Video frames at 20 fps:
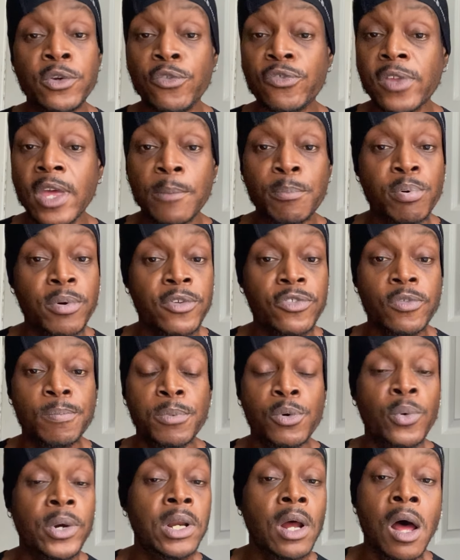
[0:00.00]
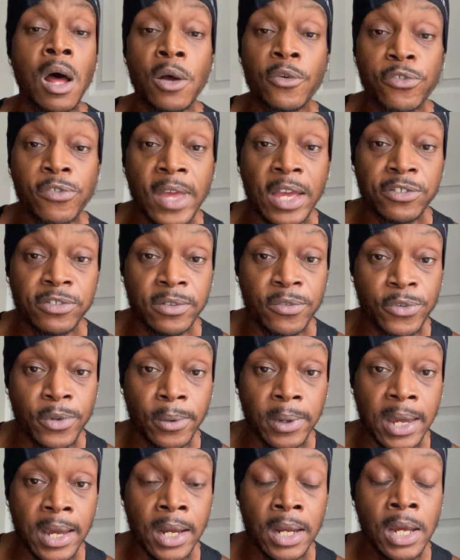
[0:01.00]
set principle in all sessions,
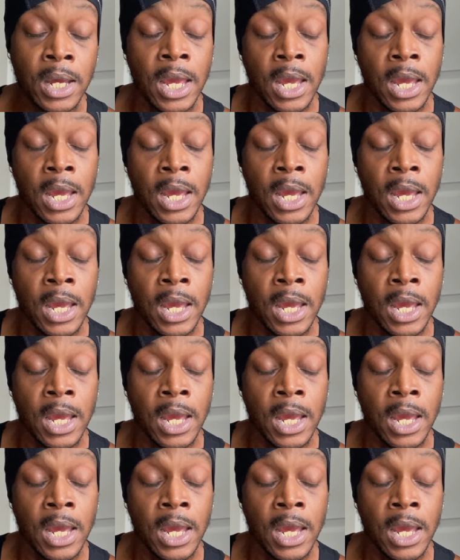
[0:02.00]
okay?